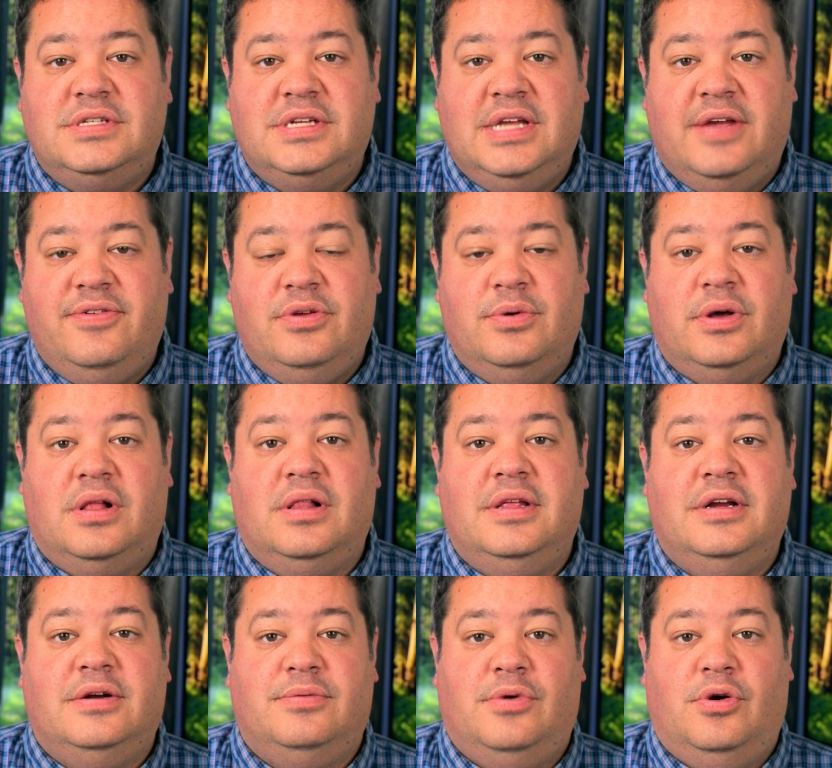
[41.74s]
is to give you a
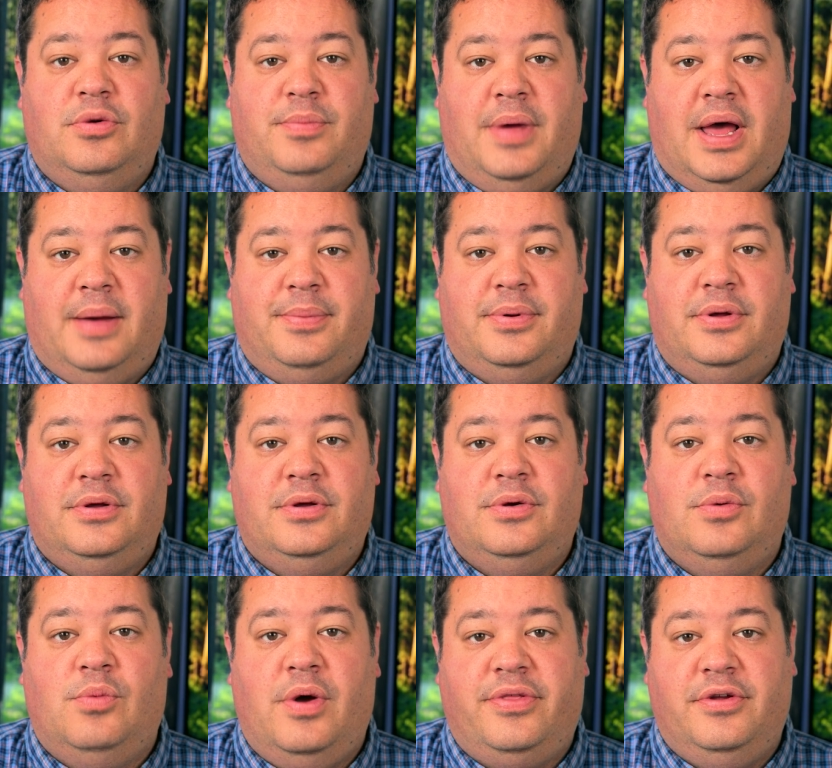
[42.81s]
clear roadmap,
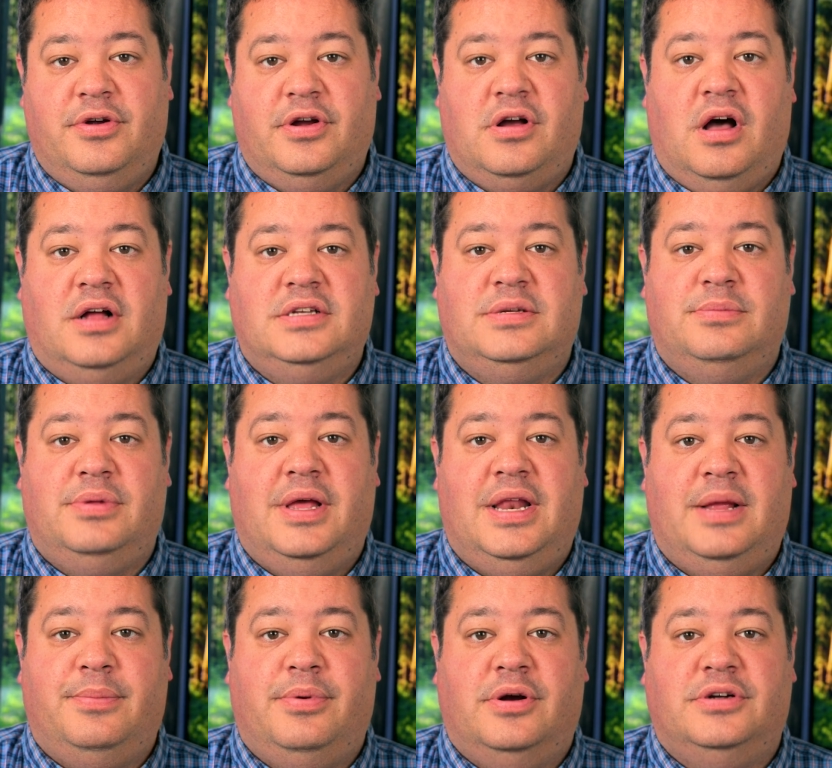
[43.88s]
whether you're
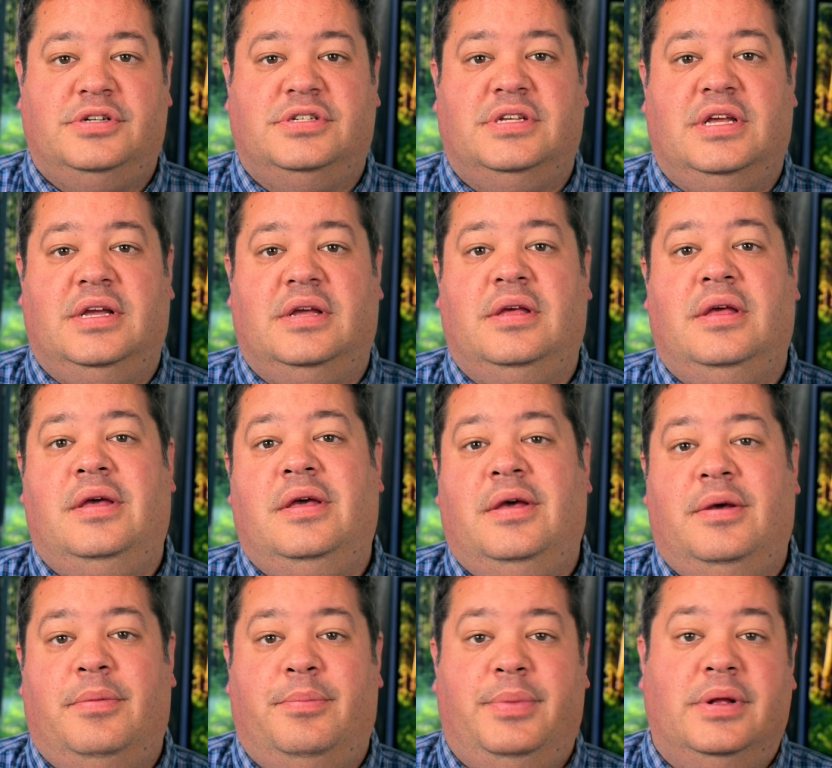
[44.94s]
contemplating purchasing,
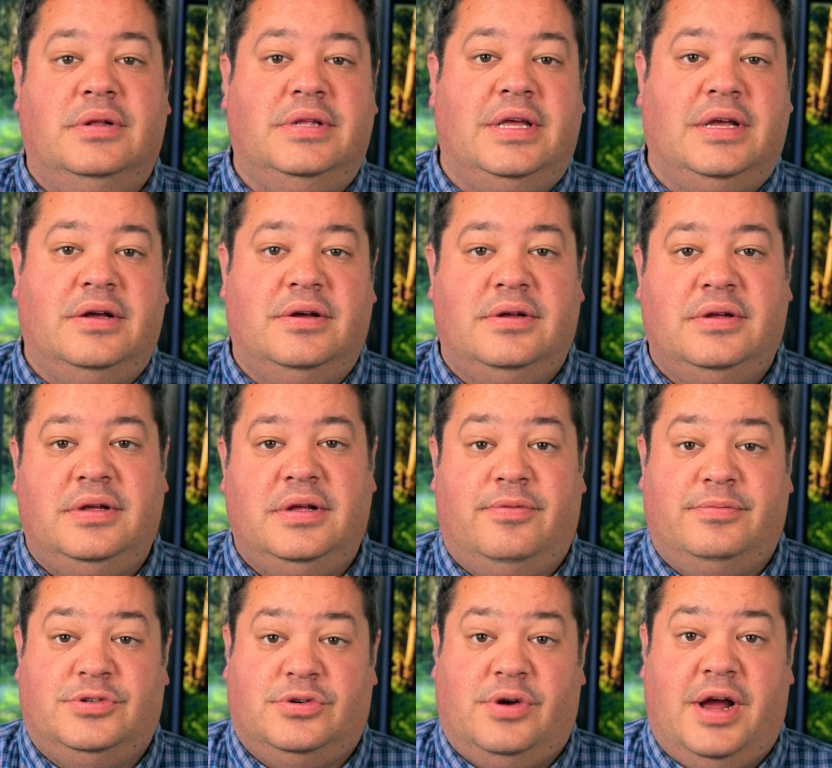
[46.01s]
building
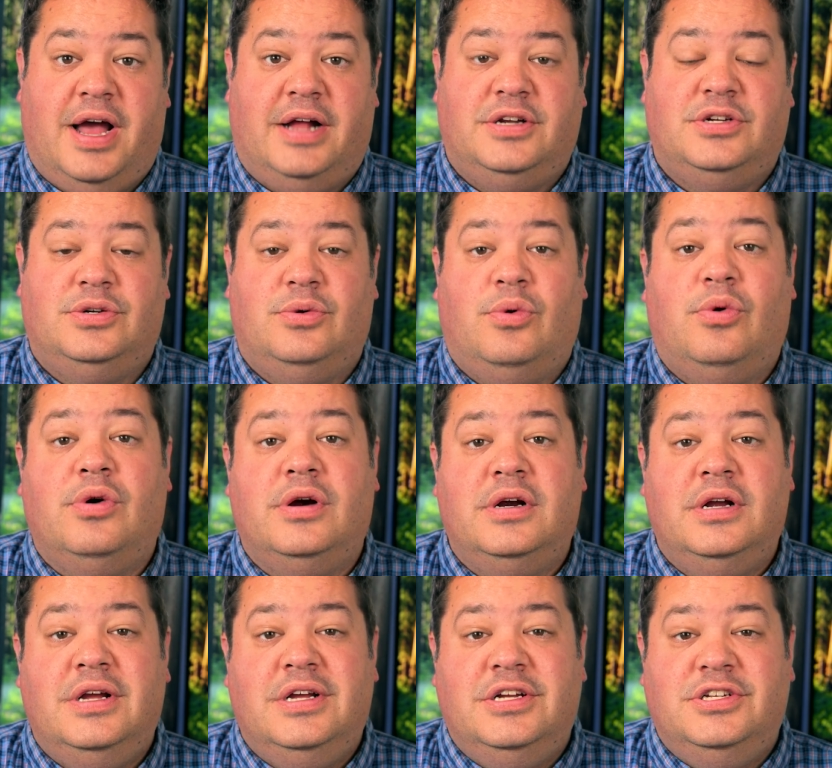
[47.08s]
from scratch,
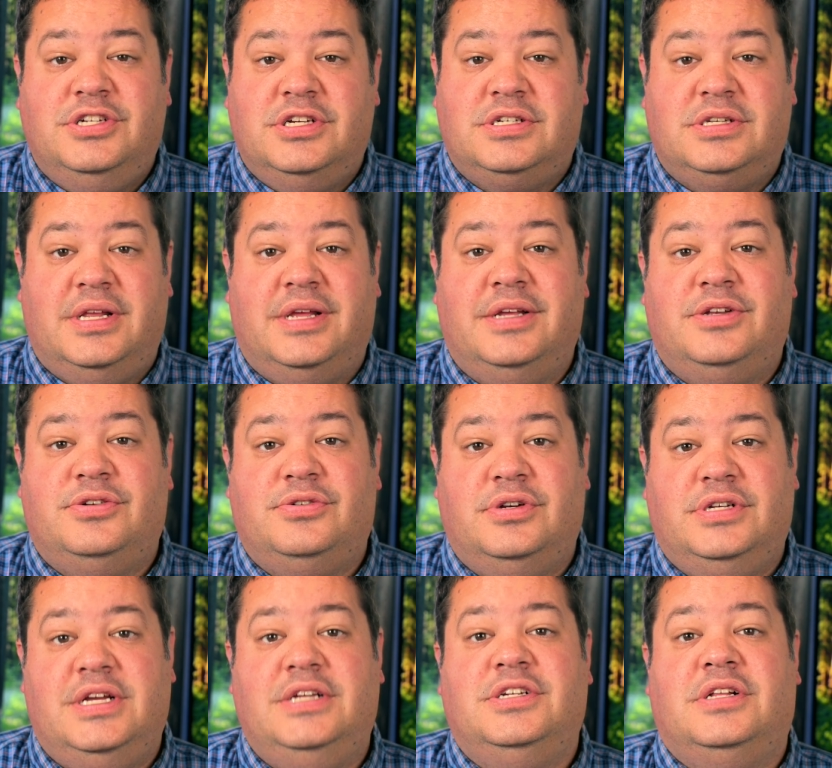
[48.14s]
or just
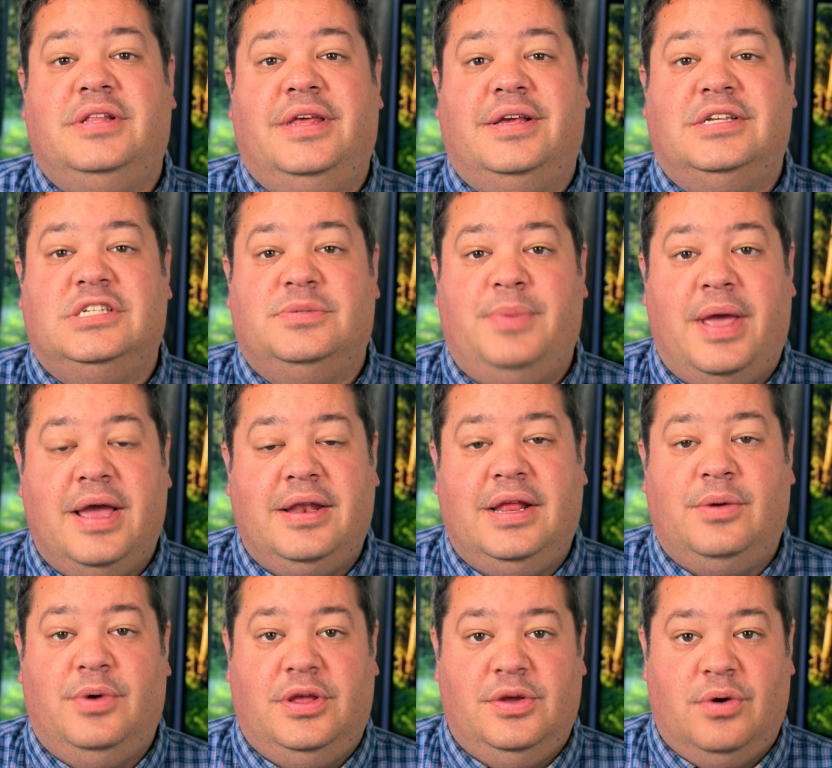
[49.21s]
strategically
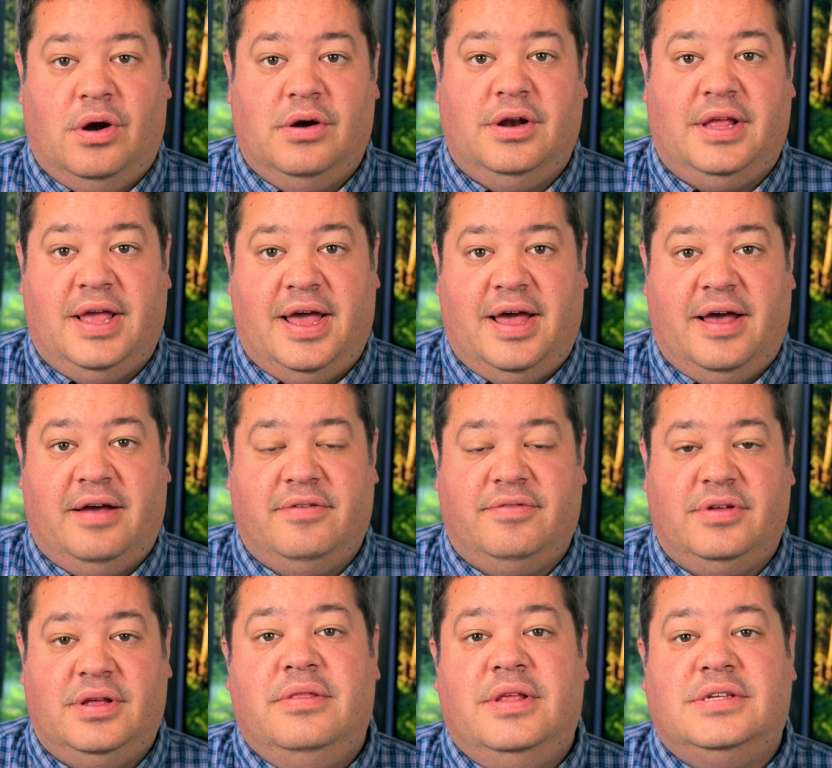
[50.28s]
expanding what you already have.
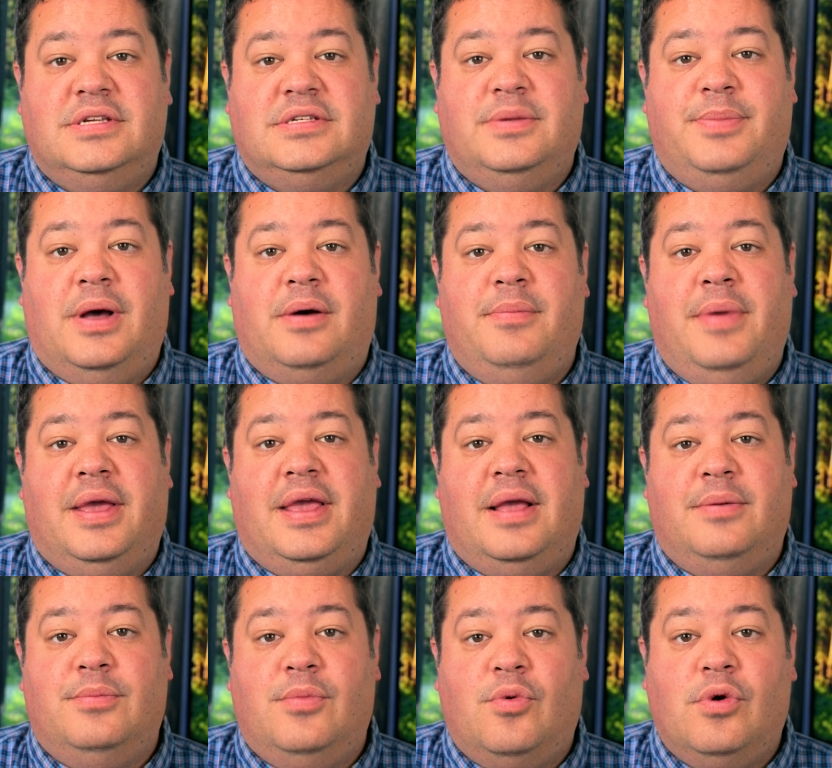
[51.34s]
This is about
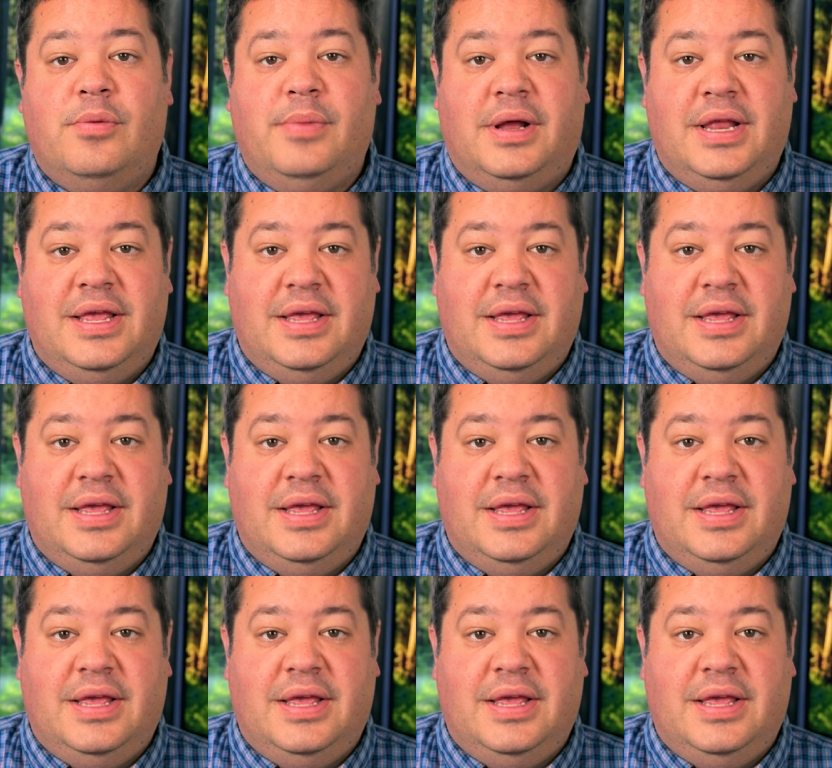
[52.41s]
making more money,